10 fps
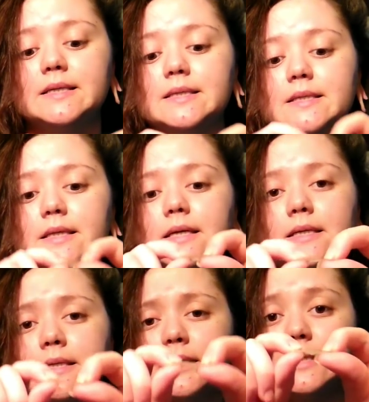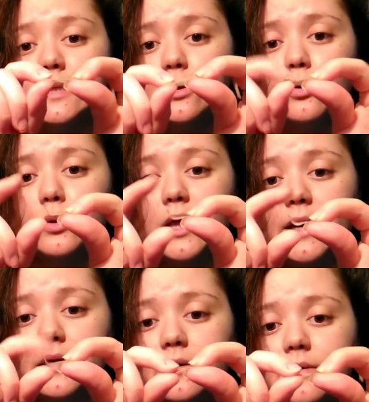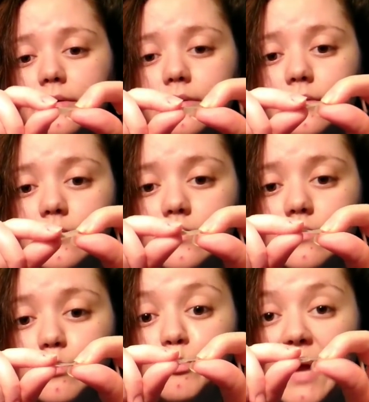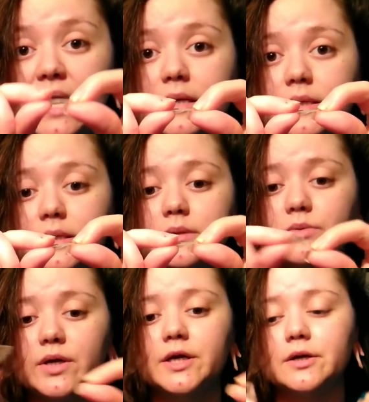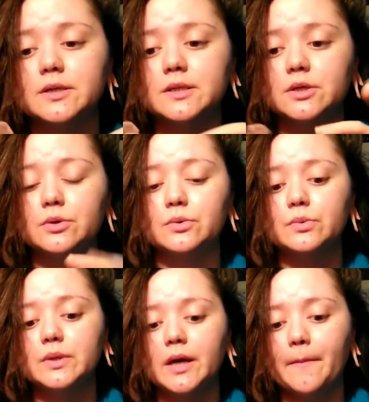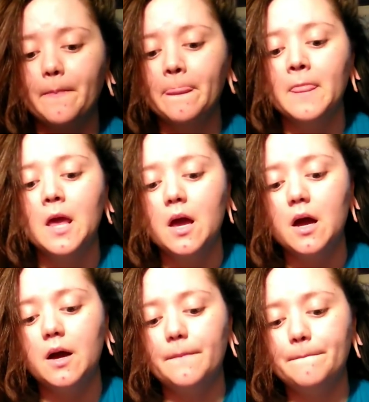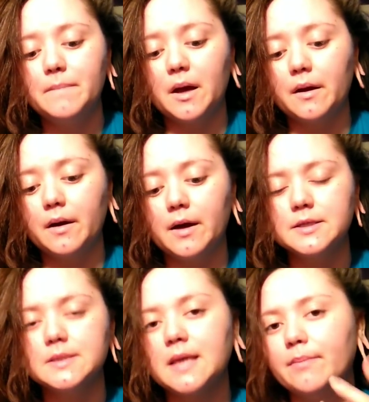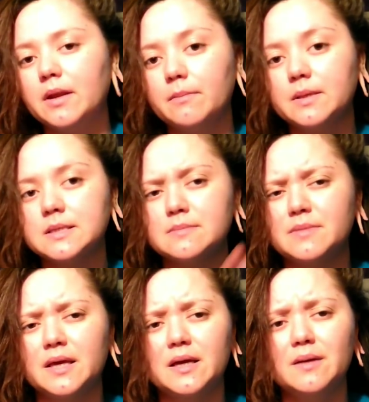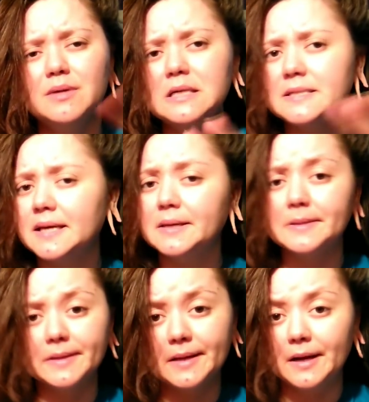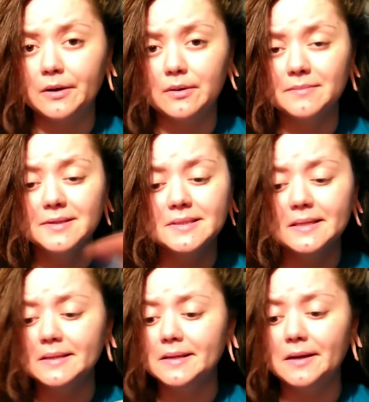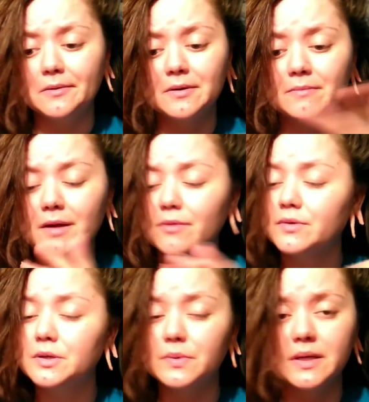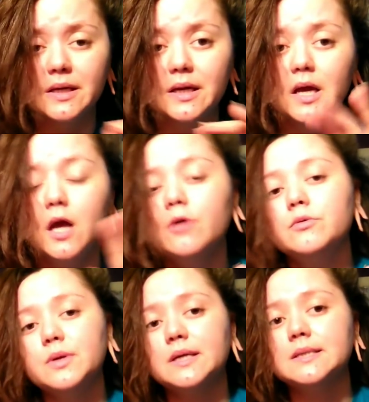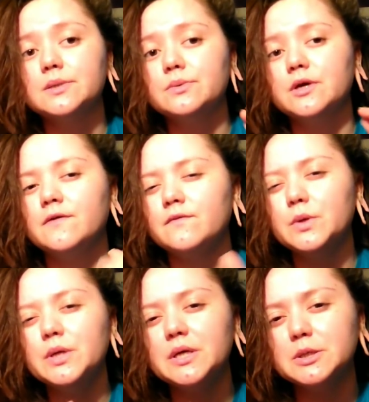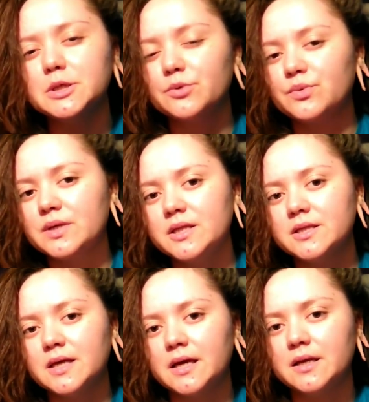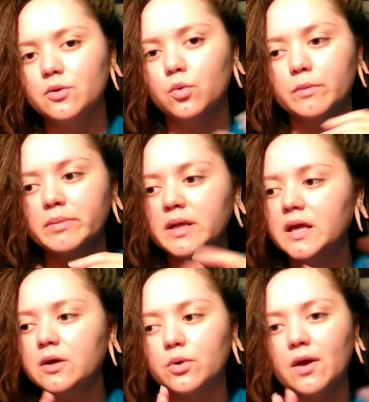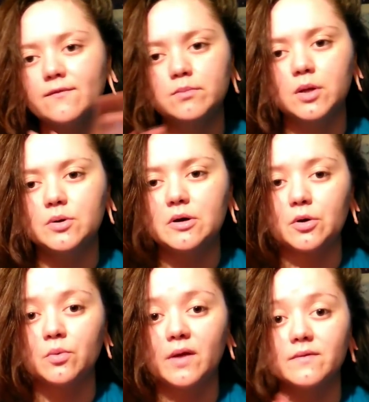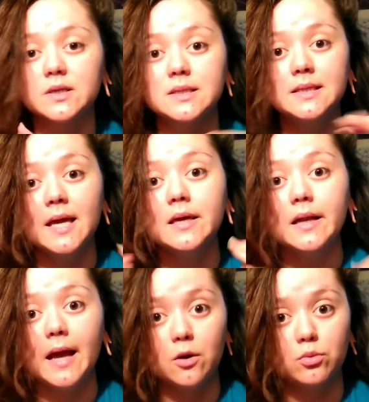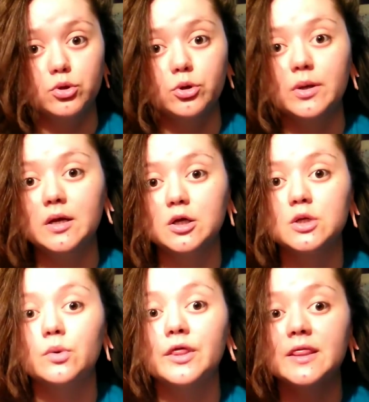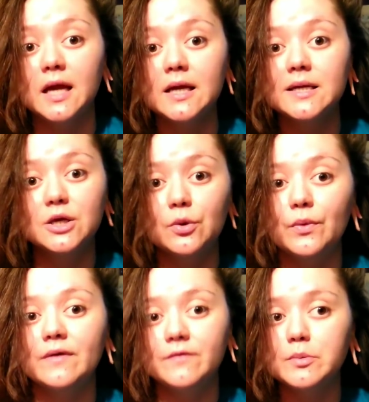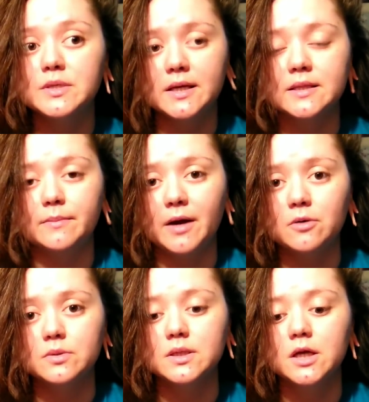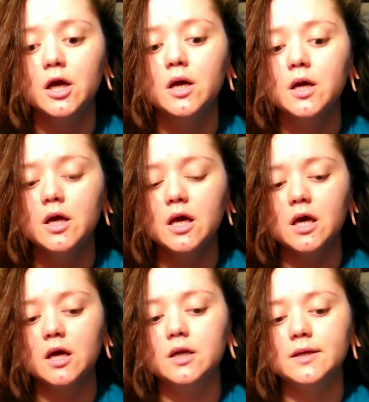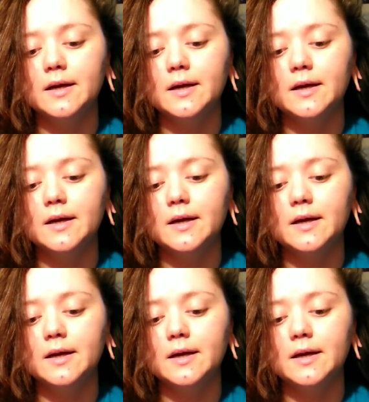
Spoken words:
as thin as this little, like, band right here, so yeah. But I just kept it in because I'm like, I'm not taking it out. I'm not taking it out, and I'm not redoing it. You guys, though, if your ears are really thin or bleeding or you have a blowout or whatever, take it out. Your ears will thank you if you take them out. And